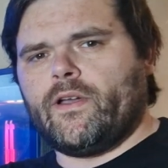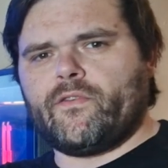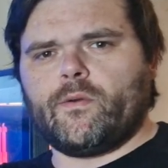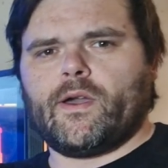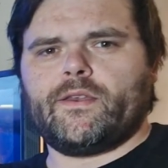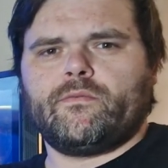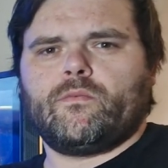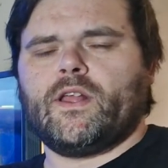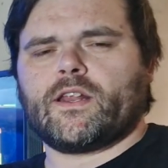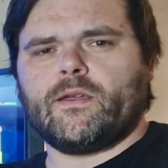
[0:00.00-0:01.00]
everyone,
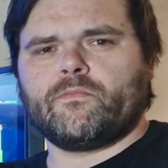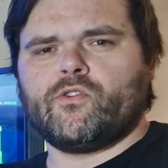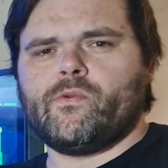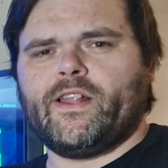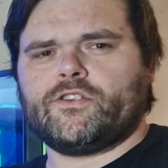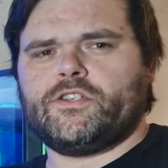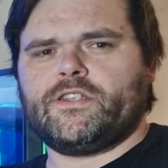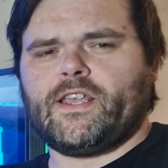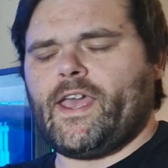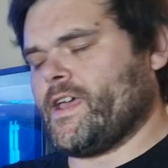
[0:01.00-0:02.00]
welcome to
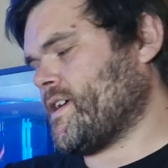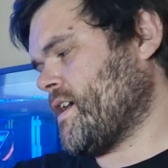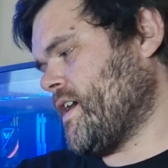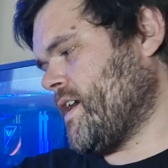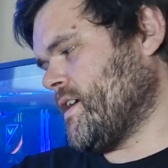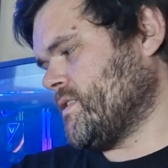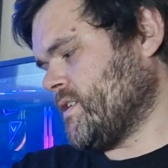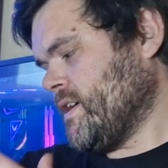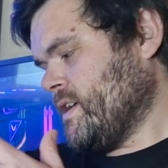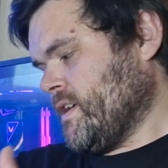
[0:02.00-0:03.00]
Welshy Tech, and
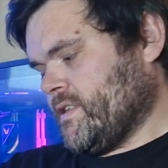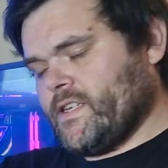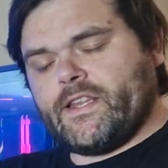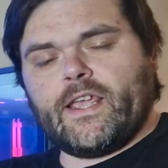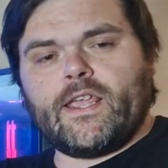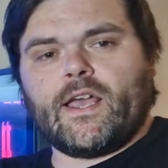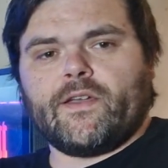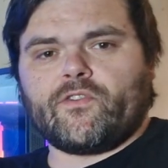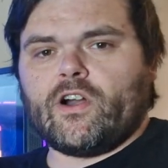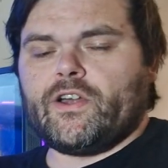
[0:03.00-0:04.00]
today
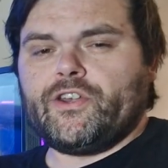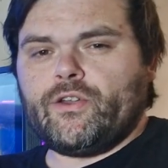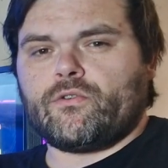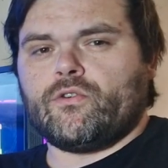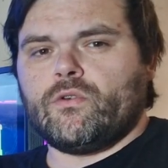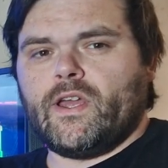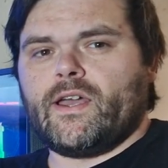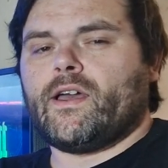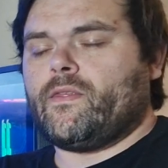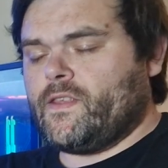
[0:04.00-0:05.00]
I've got a new
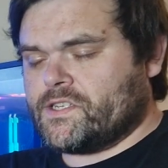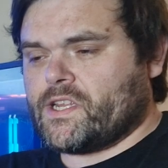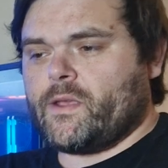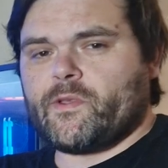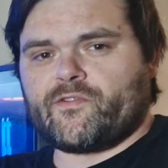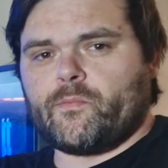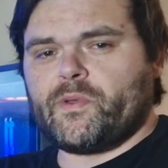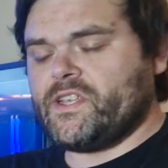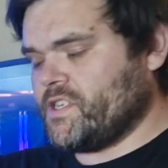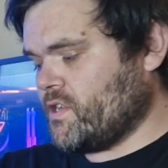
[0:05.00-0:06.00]
cooler, and this time it's from
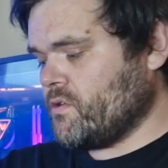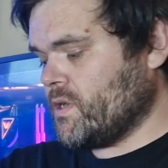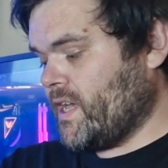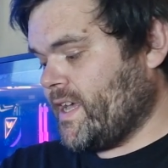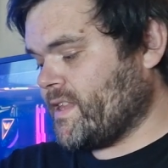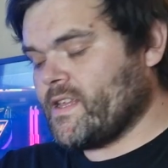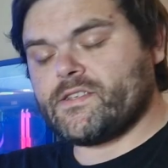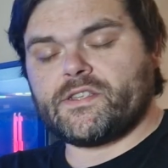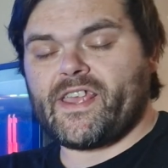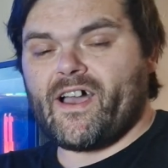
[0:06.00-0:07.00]
P C Cooler. It
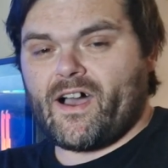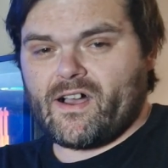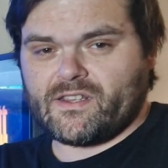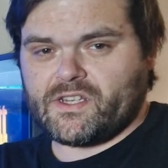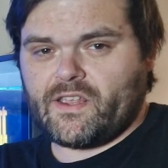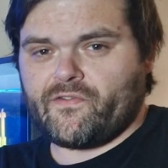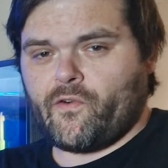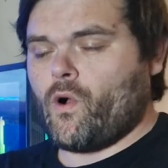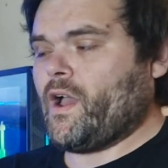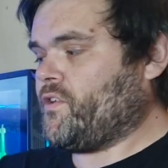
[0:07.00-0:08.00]
is the R Z
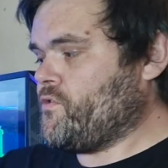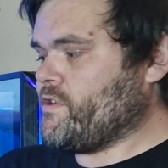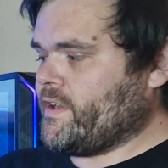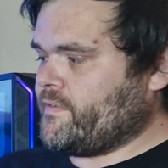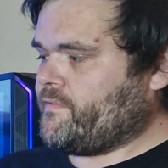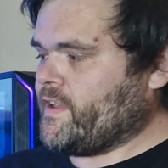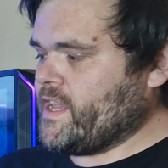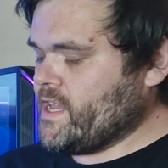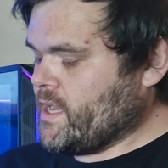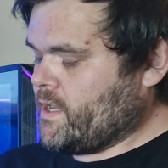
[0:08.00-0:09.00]
four hundred
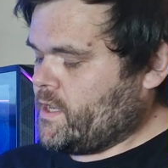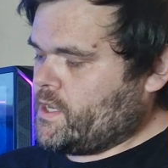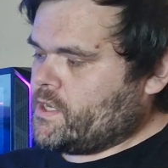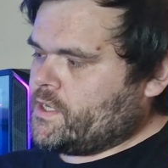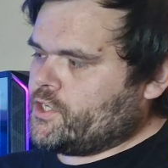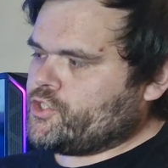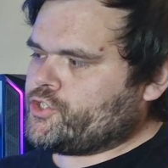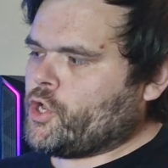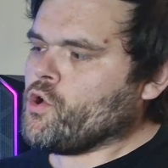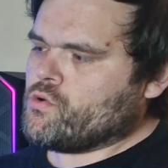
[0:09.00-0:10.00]
V
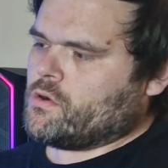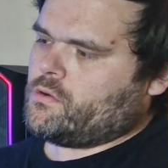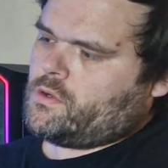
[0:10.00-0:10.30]
two.